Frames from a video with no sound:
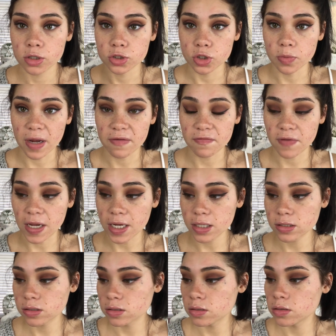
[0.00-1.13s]
do my
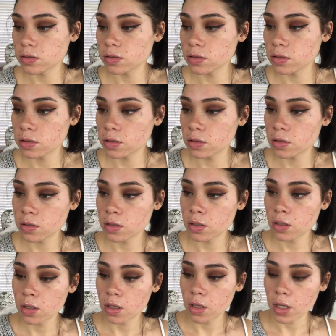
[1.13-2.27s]
face,
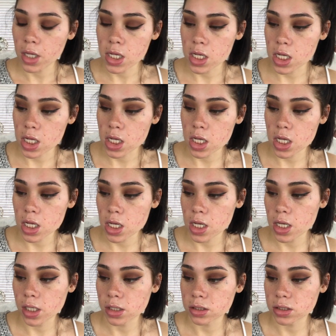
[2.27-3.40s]

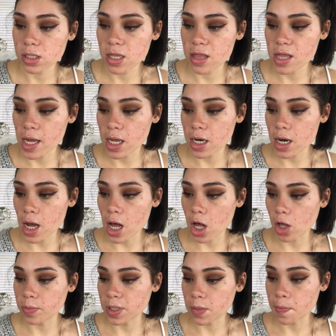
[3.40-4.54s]
and then
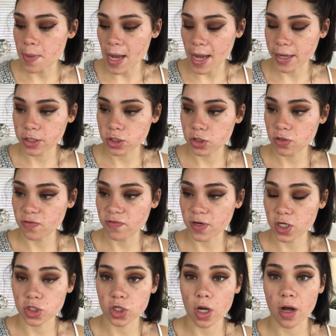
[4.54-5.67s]
I'll be back to
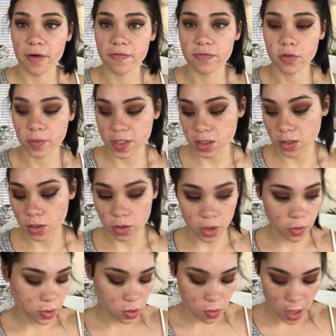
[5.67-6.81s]
finish off the rest of the look
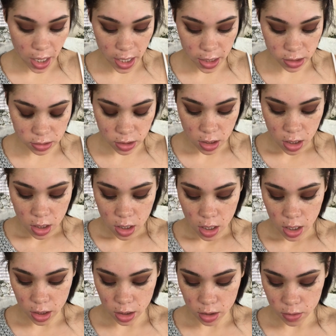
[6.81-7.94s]
with you guys.
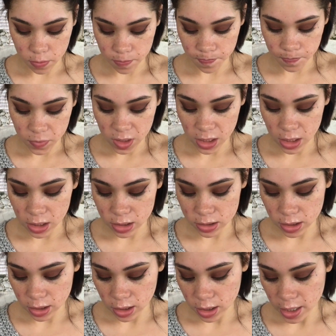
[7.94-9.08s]
These
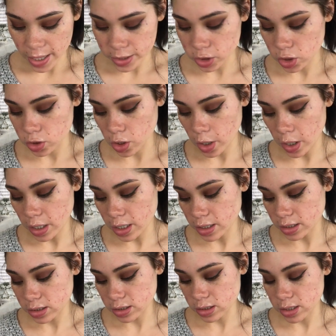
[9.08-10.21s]
Lilly lashes are in
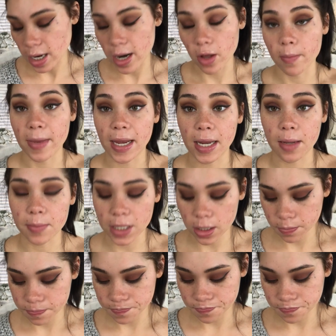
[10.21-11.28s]
the style Miami